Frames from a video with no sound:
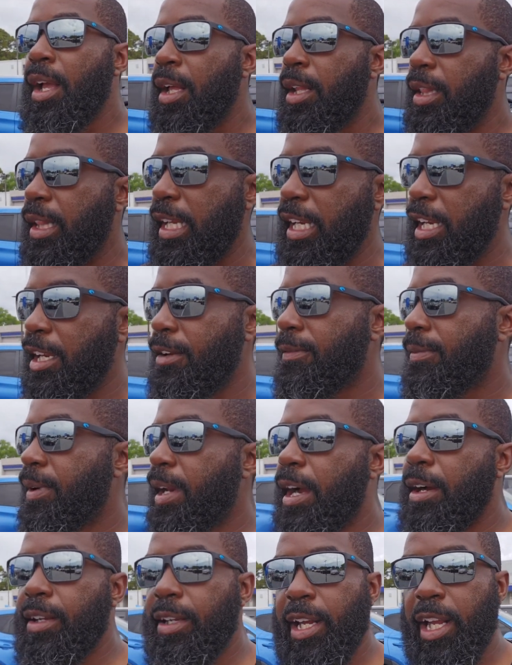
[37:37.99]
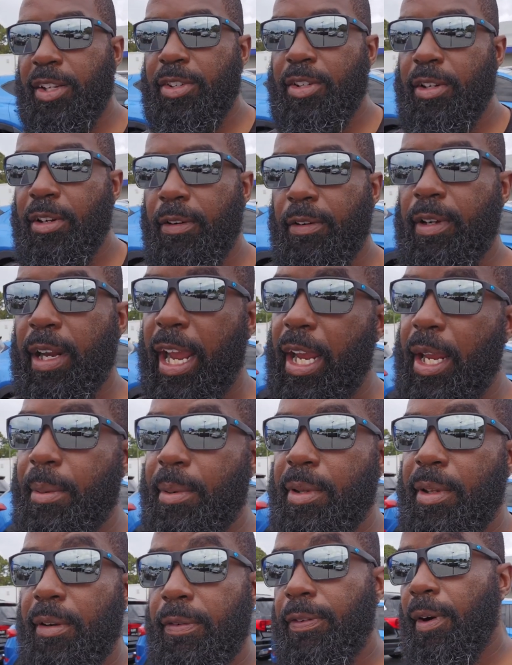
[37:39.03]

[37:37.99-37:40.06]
leave without catching their name and their